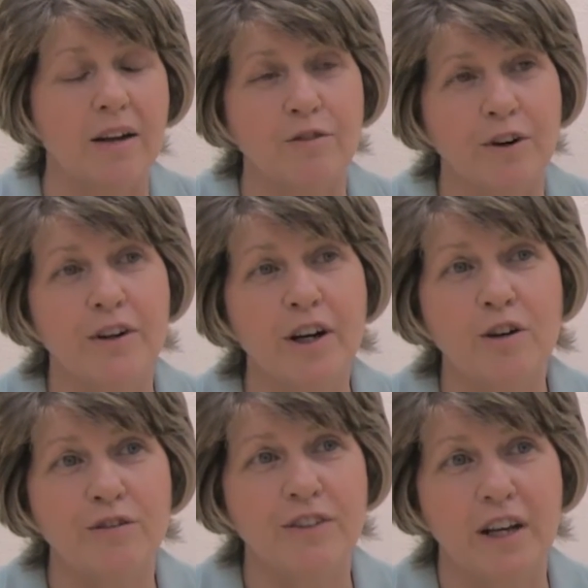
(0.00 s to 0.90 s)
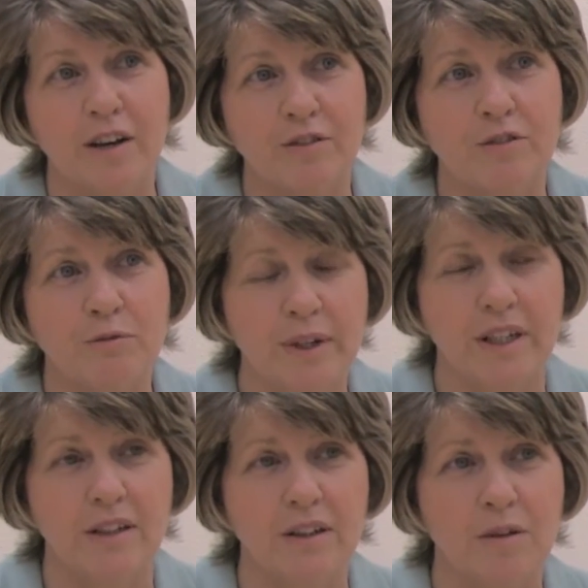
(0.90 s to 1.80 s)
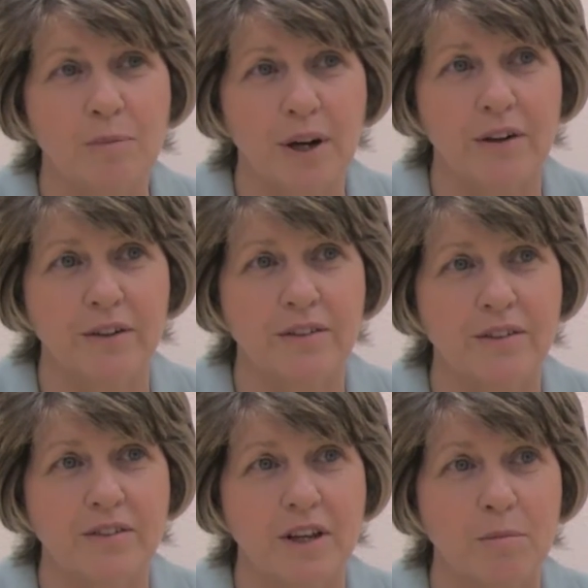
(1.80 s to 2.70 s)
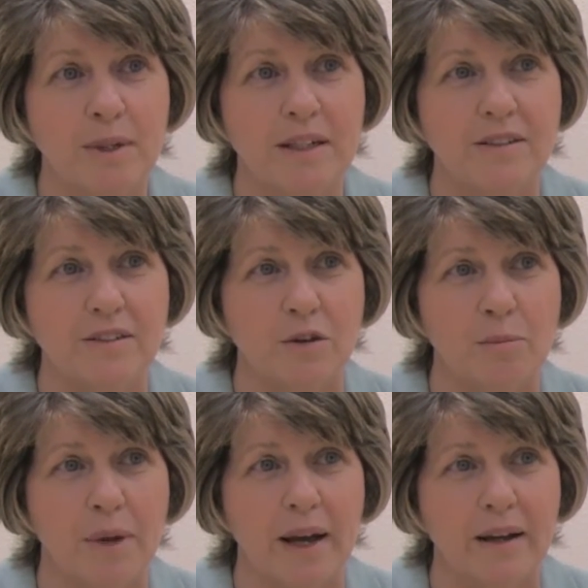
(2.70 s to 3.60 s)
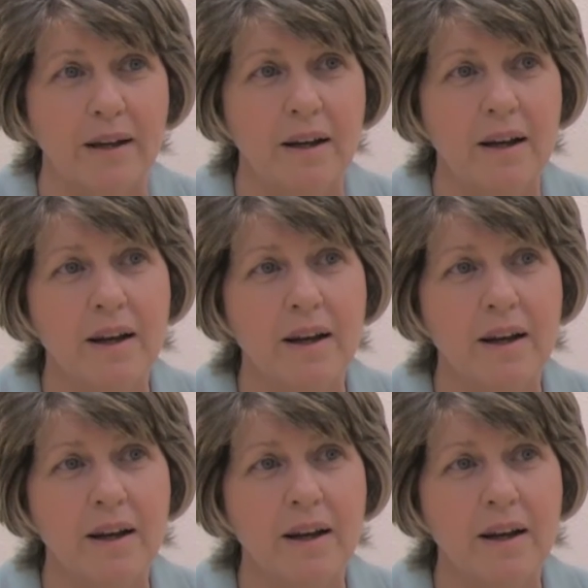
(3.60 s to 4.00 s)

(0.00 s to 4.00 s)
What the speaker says: And very often they have to ring parents to say, please come back.